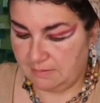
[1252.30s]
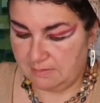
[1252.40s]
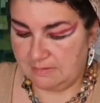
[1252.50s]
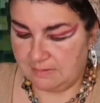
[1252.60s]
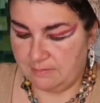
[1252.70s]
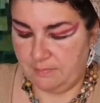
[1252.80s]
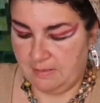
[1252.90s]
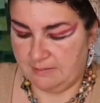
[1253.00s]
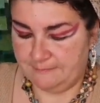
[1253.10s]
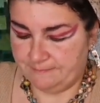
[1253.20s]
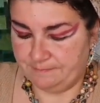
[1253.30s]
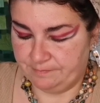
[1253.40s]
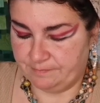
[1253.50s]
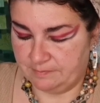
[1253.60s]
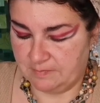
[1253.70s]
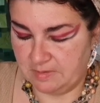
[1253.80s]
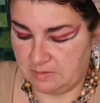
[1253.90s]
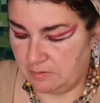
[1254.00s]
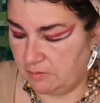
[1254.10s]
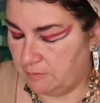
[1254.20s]
Yeah, that's the plan.
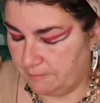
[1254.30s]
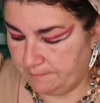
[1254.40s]
So